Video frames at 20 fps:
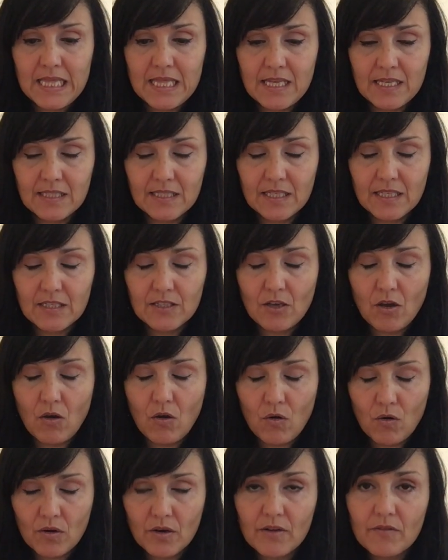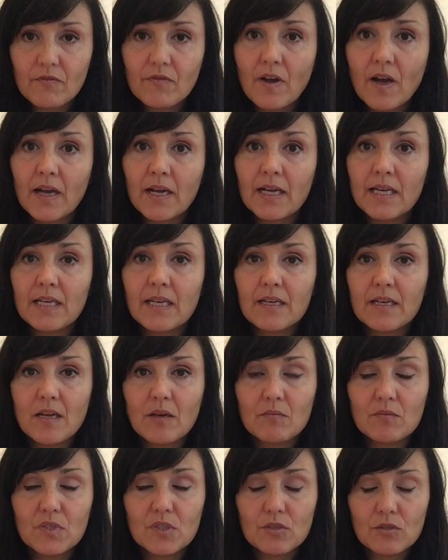This is horrifying, and
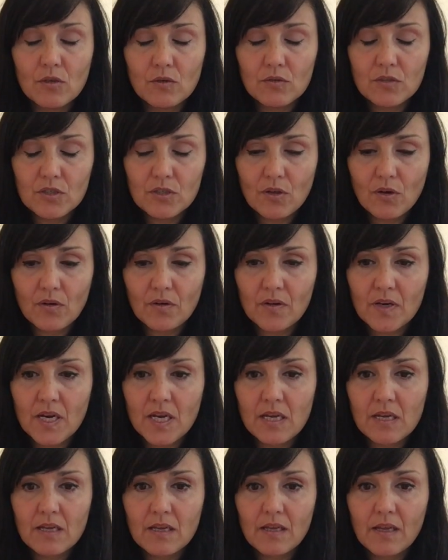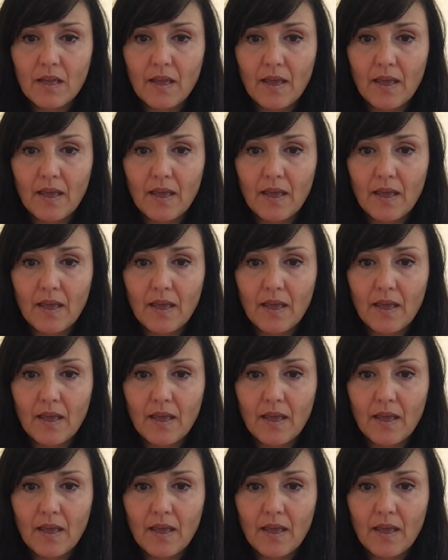I'm so sorry.